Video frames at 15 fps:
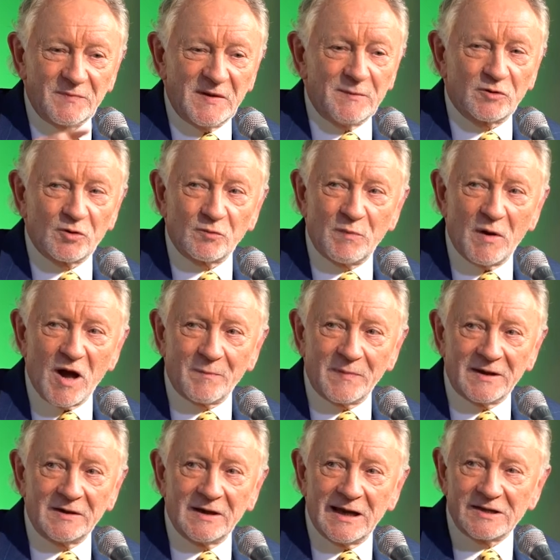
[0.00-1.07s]
Yeah. People don't pop
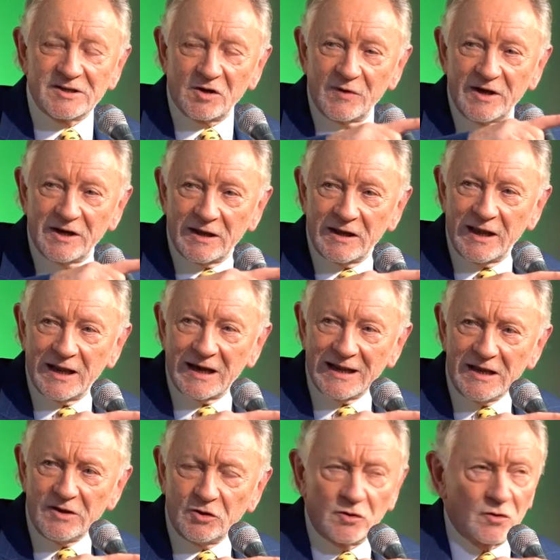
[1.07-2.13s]
in as they're way to LA,
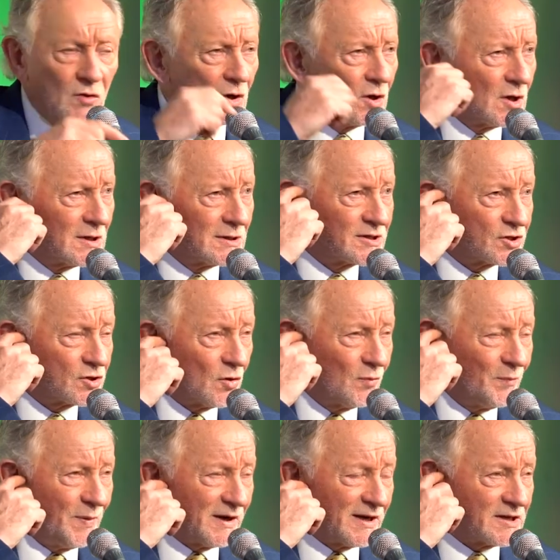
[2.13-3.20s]
you know. So
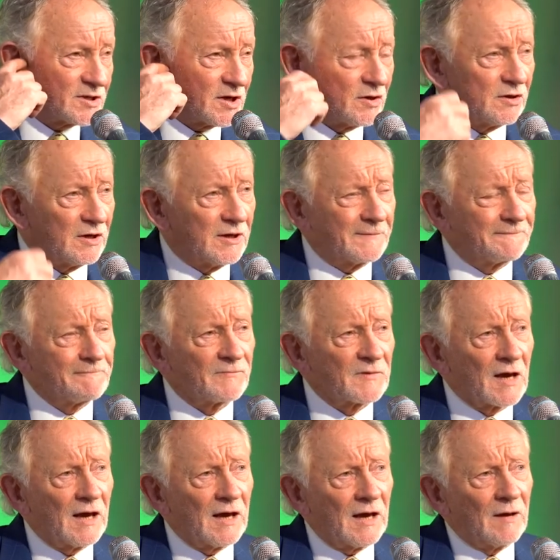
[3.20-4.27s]
Billy's down there.
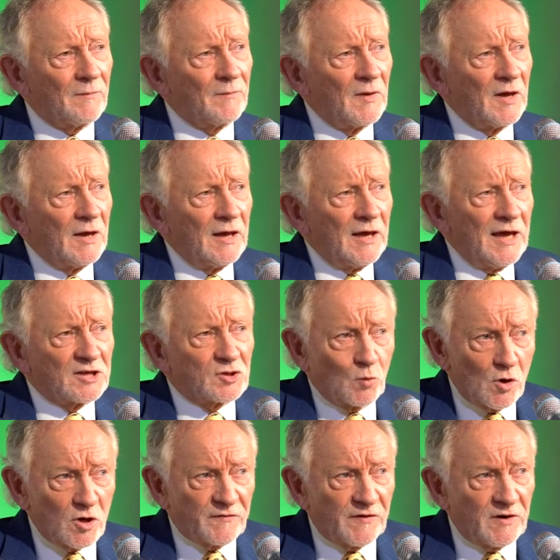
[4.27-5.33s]
Um, it's
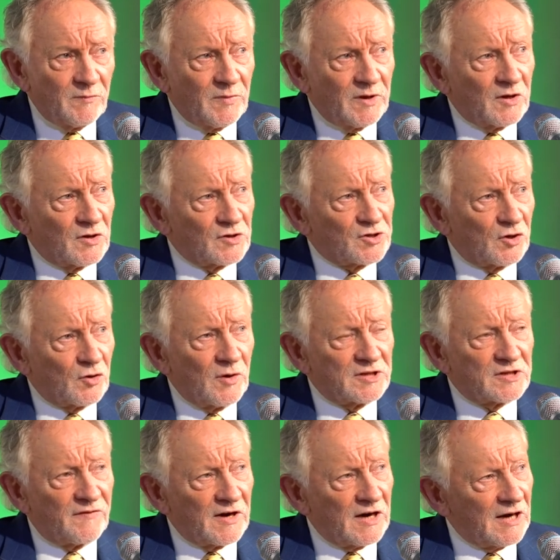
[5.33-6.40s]
worked for him because you know he's
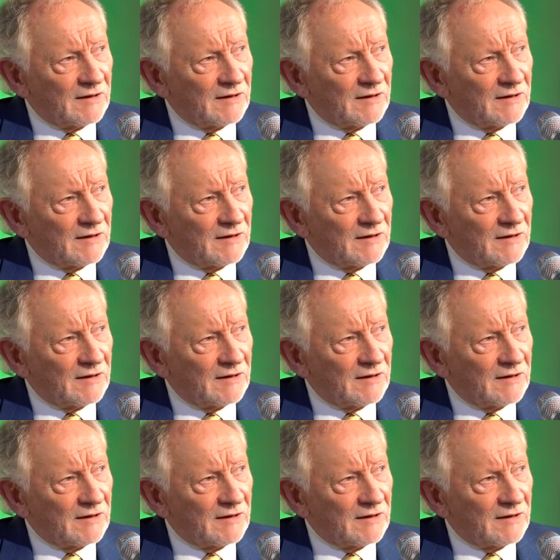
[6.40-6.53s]
a very